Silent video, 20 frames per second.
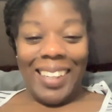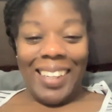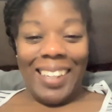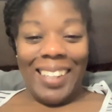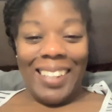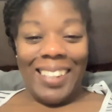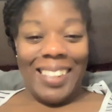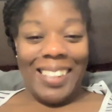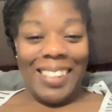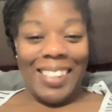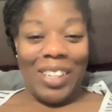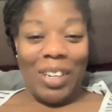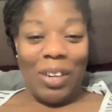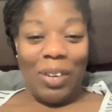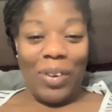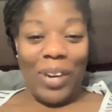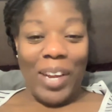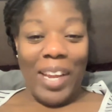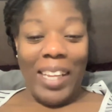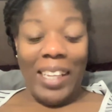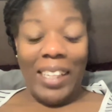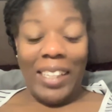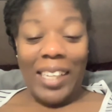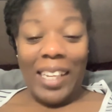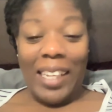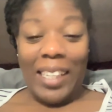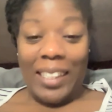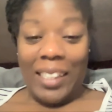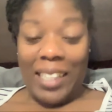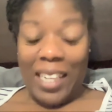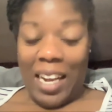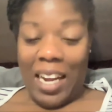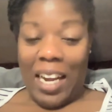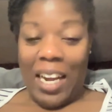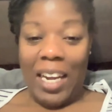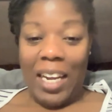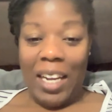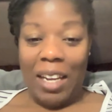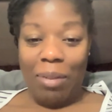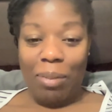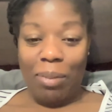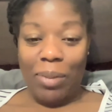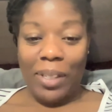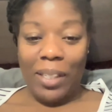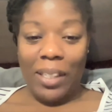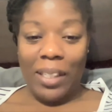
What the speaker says: it's great at times,